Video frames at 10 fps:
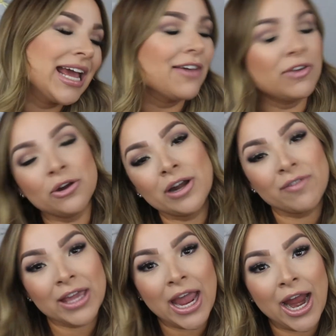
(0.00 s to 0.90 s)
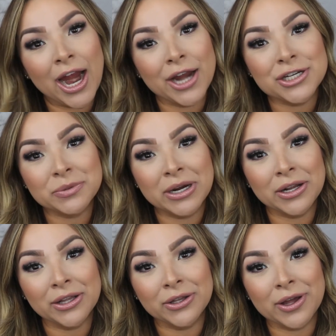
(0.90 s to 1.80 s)
If you don't even care, you just want
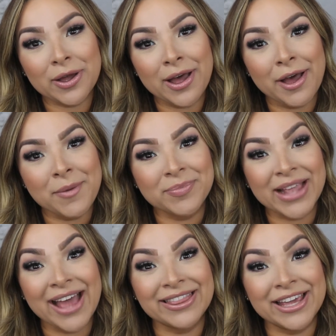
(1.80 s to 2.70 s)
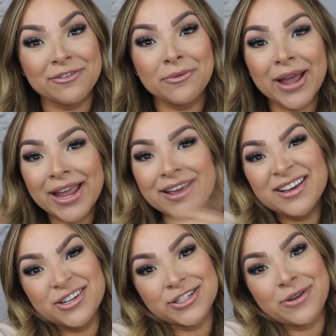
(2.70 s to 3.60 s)
to look at the giveaway,
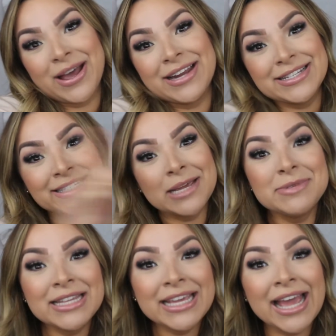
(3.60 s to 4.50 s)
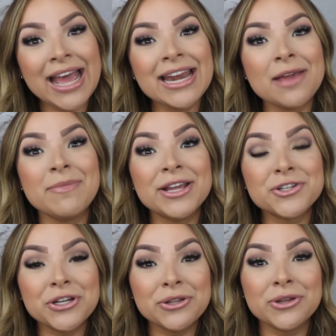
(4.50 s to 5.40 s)
just go ahead and skip to the end and make
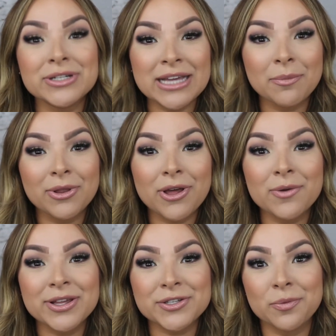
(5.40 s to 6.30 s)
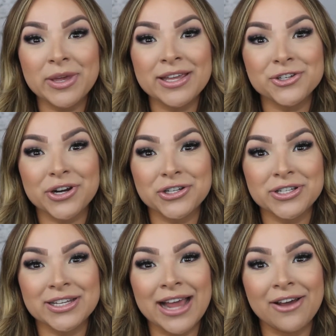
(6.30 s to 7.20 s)
sure you look down below because there'll be
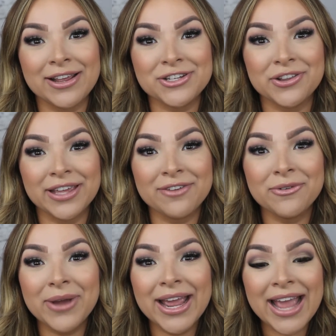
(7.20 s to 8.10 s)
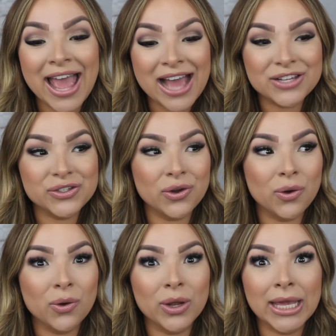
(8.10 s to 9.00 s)
instructions on how to enter the giveaway.
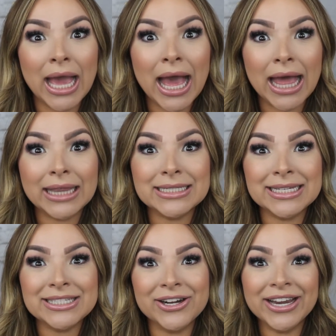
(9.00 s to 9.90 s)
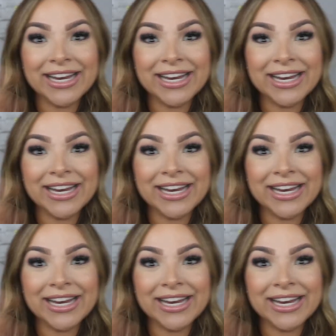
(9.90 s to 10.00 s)
So yeah, let's get started.